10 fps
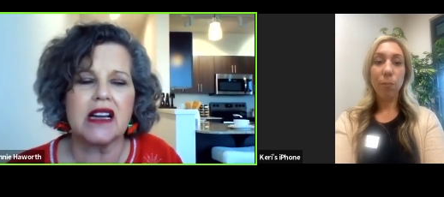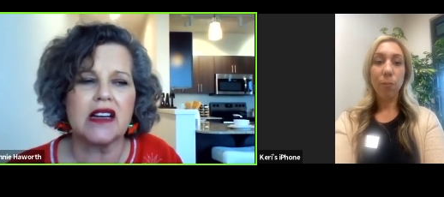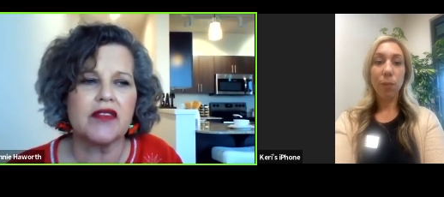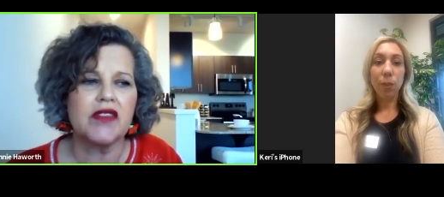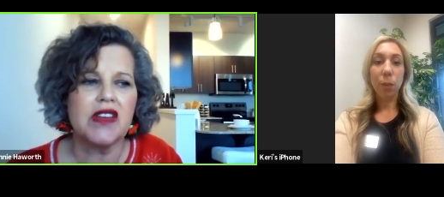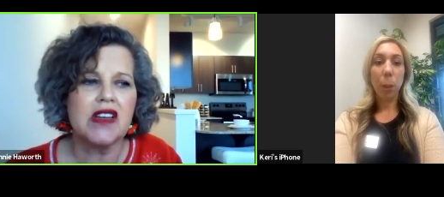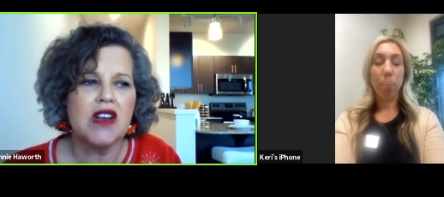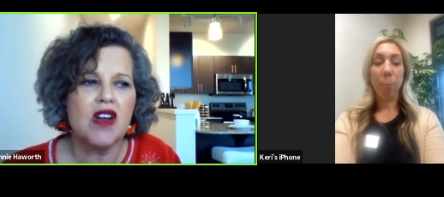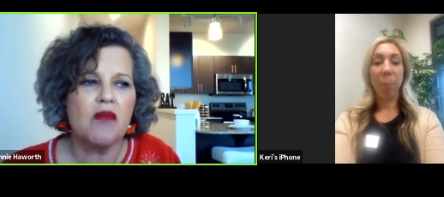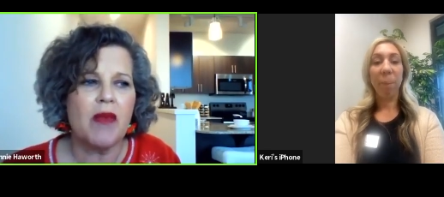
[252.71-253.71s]
Speaker 1: um,
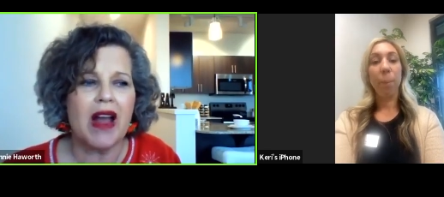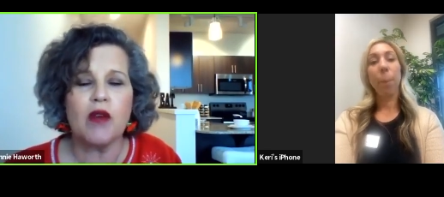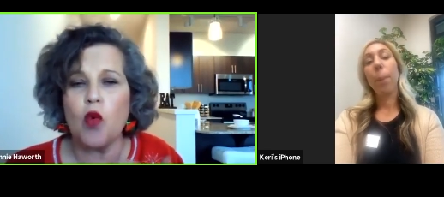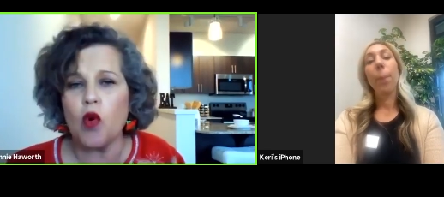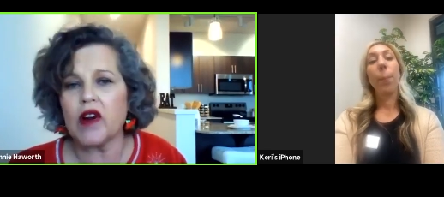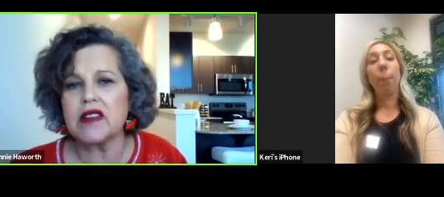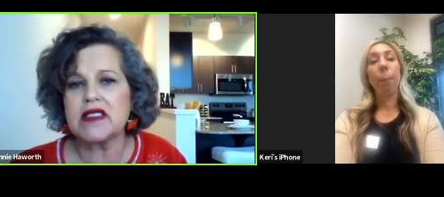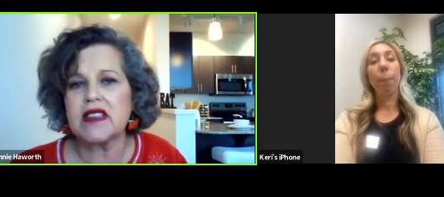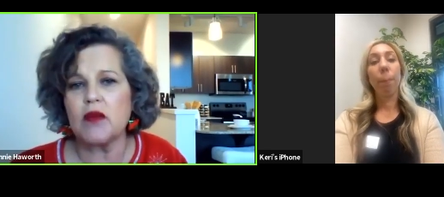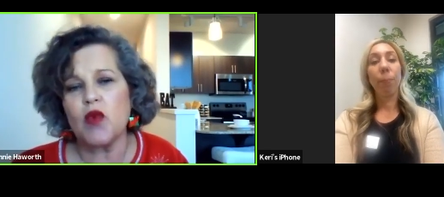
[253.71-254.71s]
might
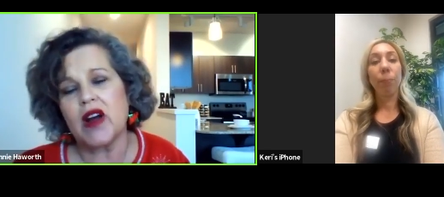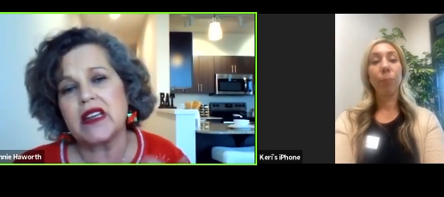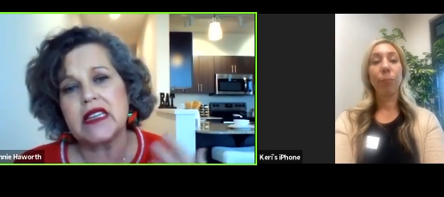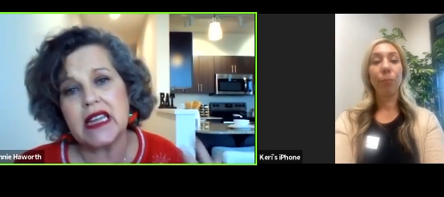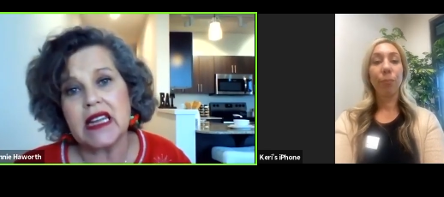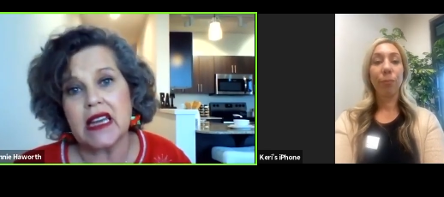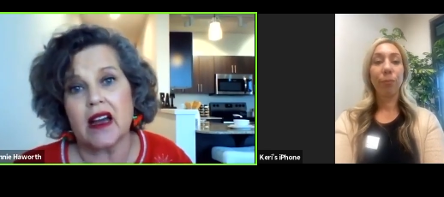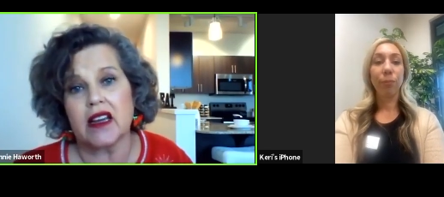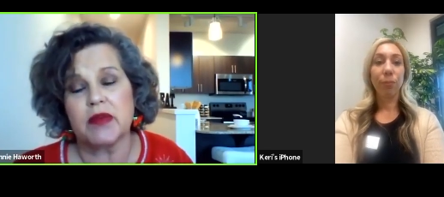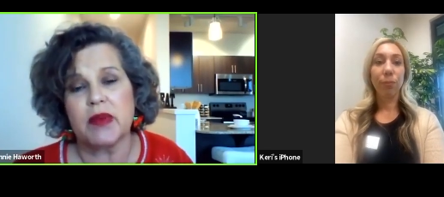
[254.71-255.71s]
warrant someone
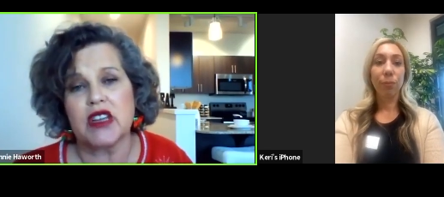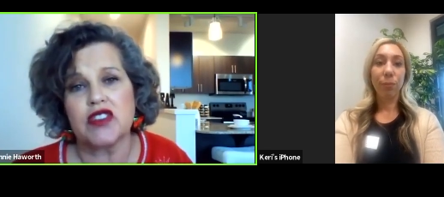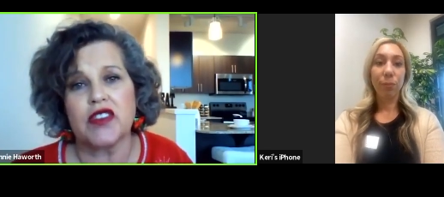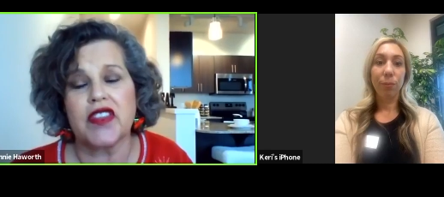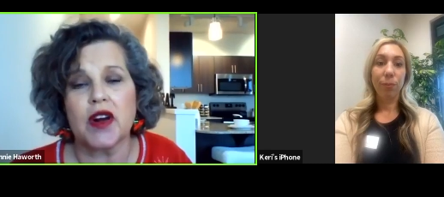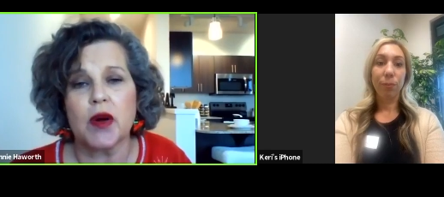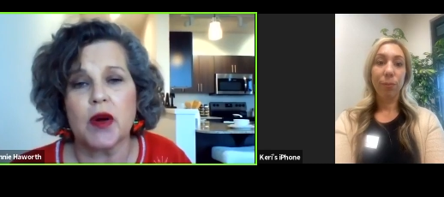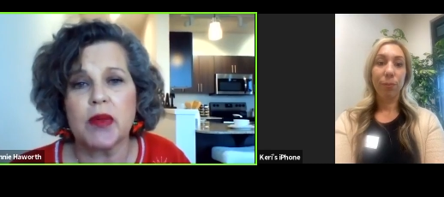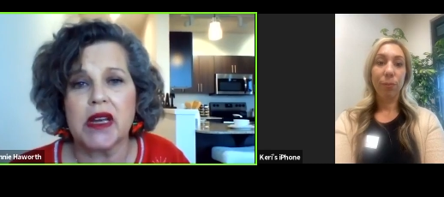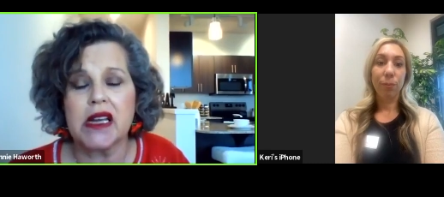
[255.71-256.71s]
needing occupational
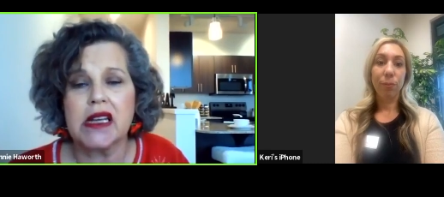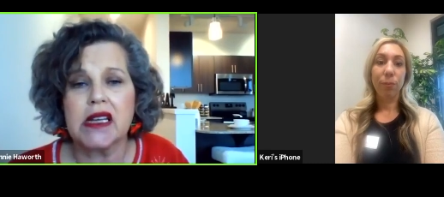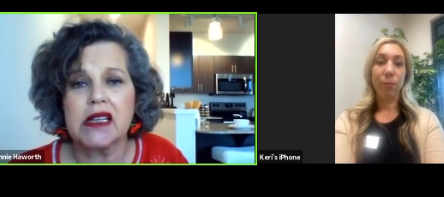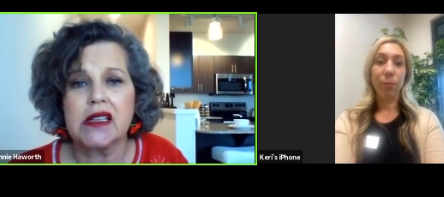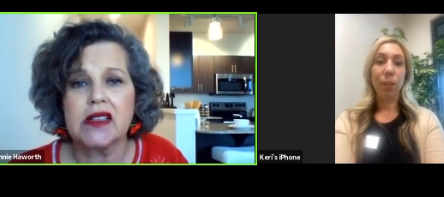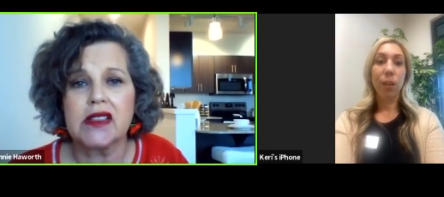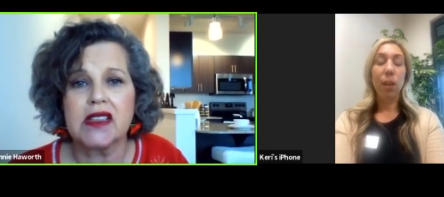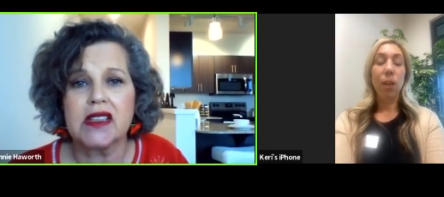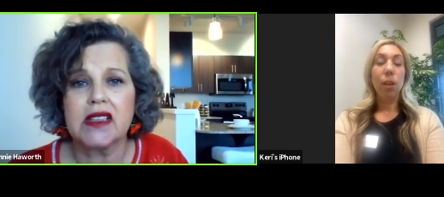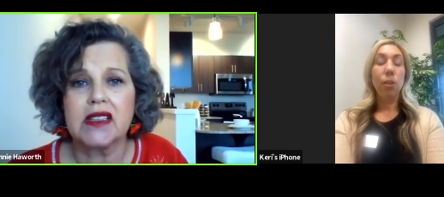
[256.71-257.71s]
therapy?
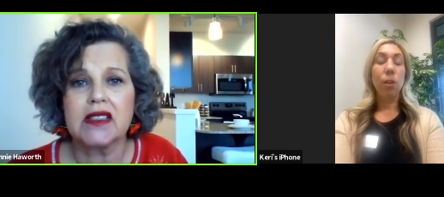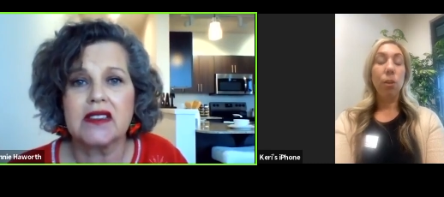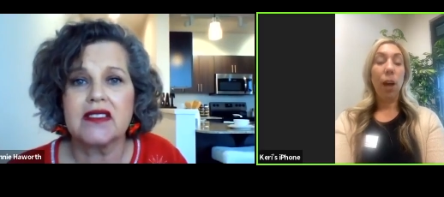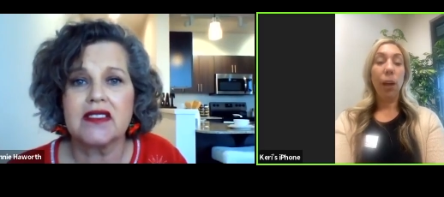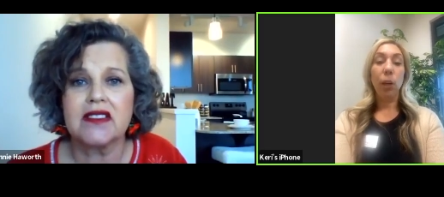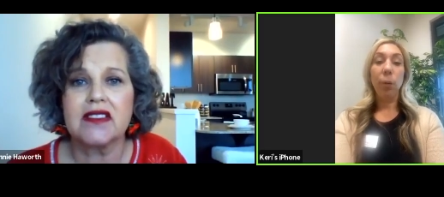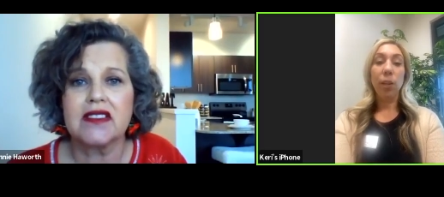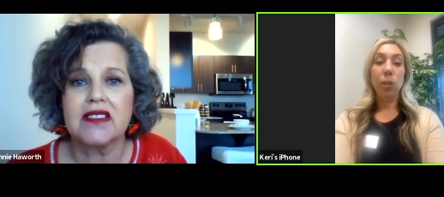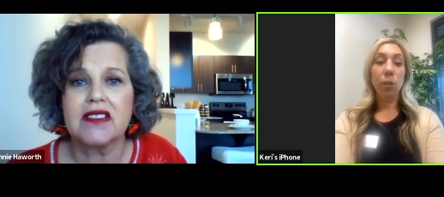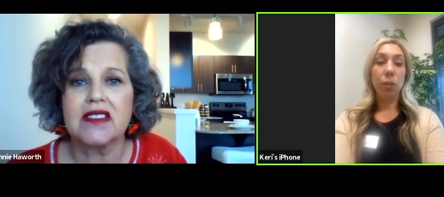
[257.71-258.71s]
Speaker 2: So,
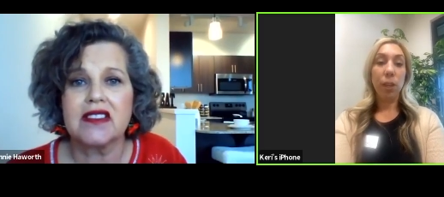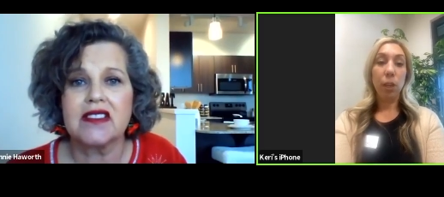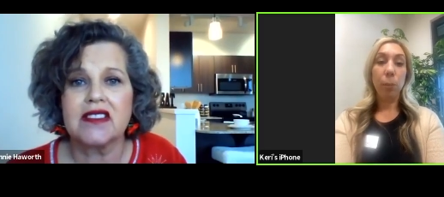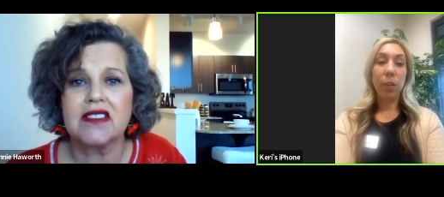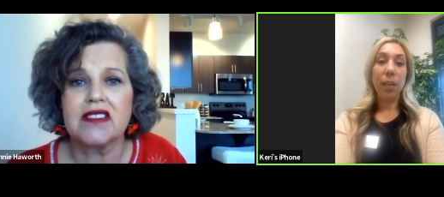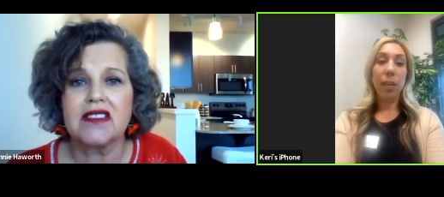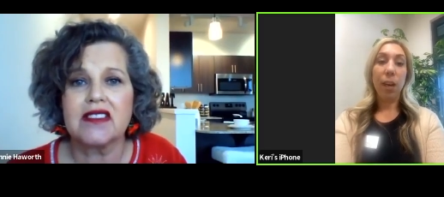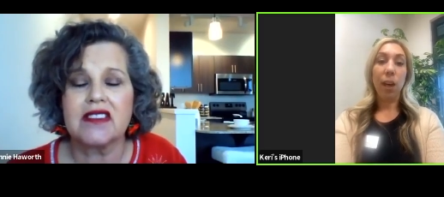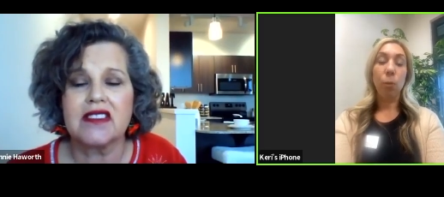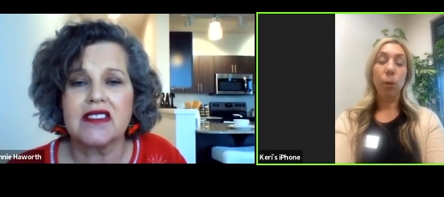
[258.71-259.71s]
occupational therapy
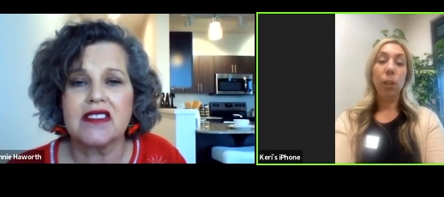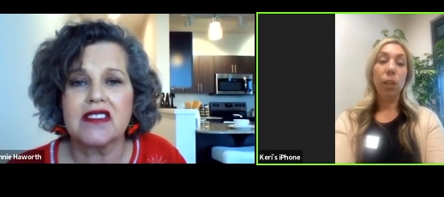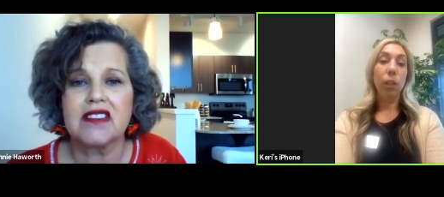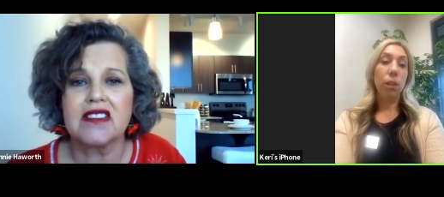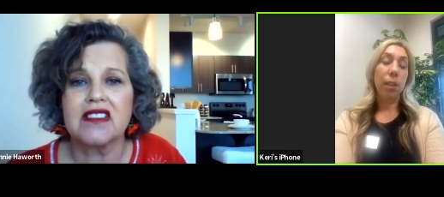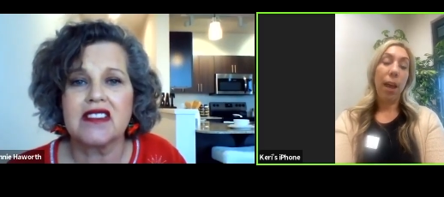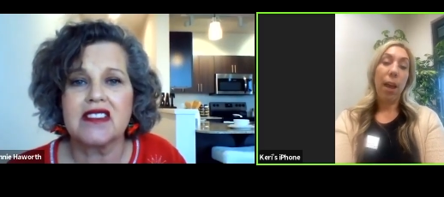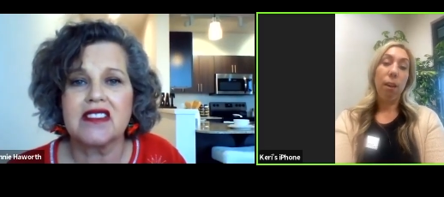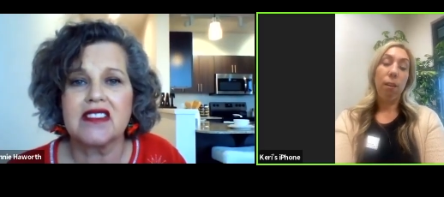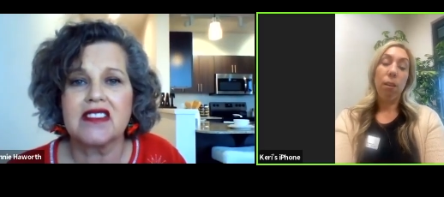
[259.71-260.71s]
uh, really looks
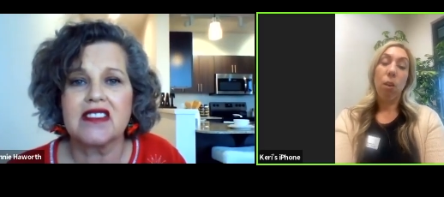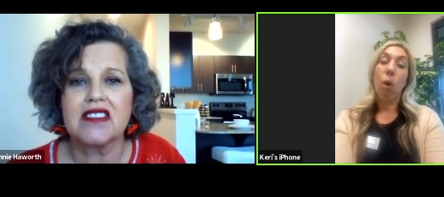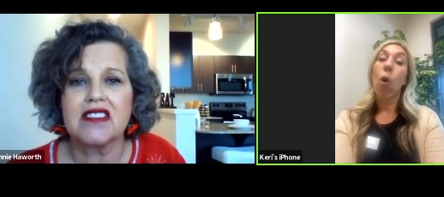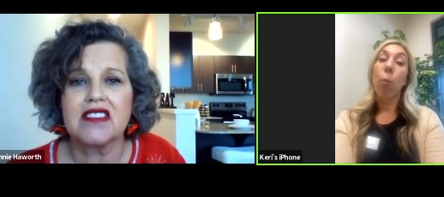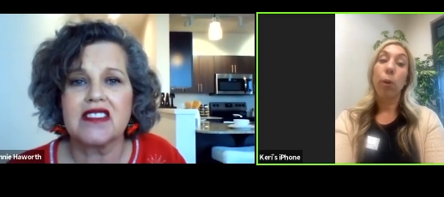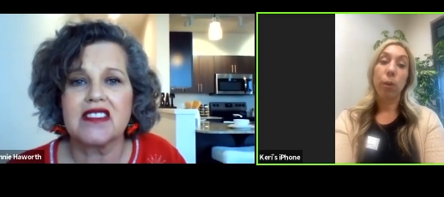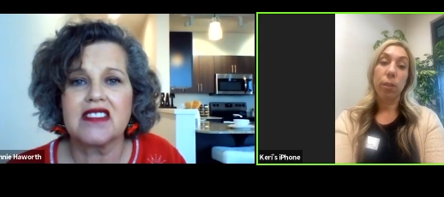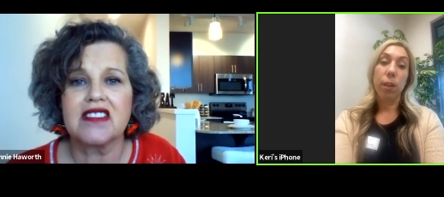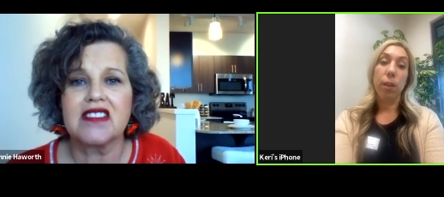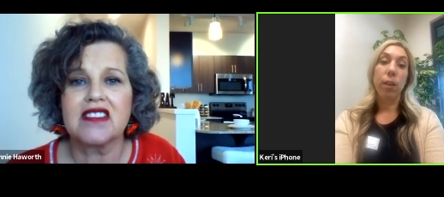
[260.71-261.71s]
at the whole
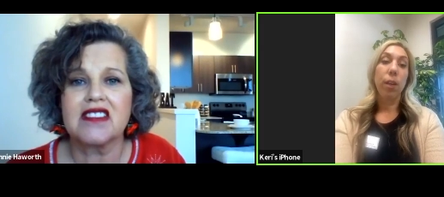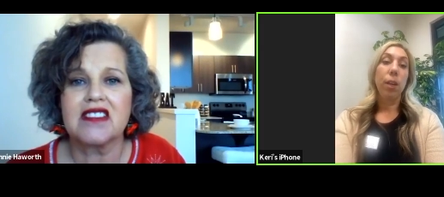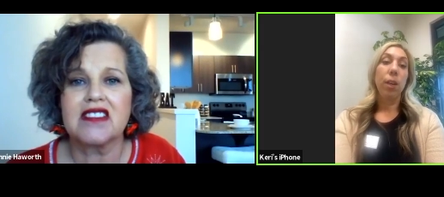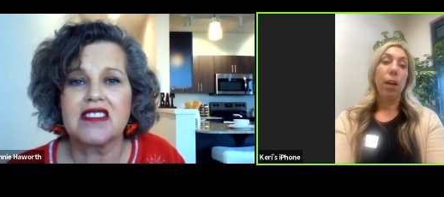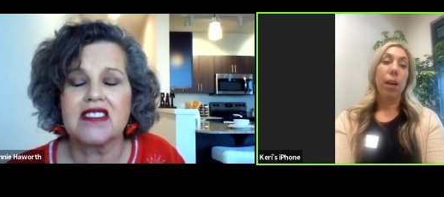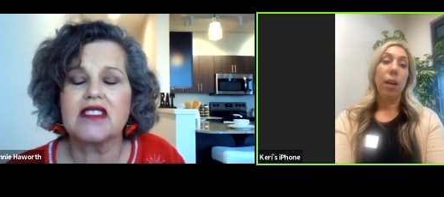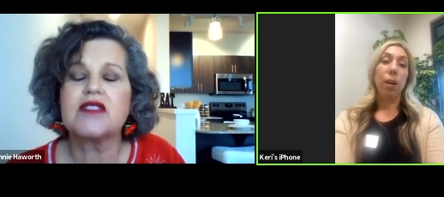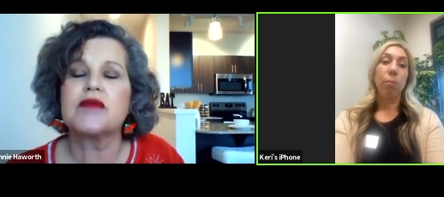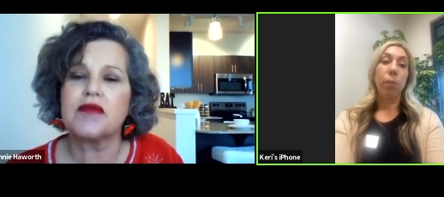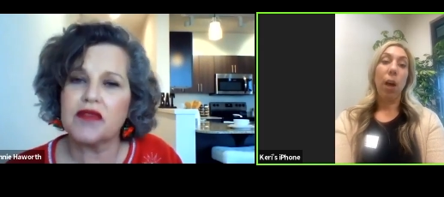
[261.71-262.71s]
person. Um,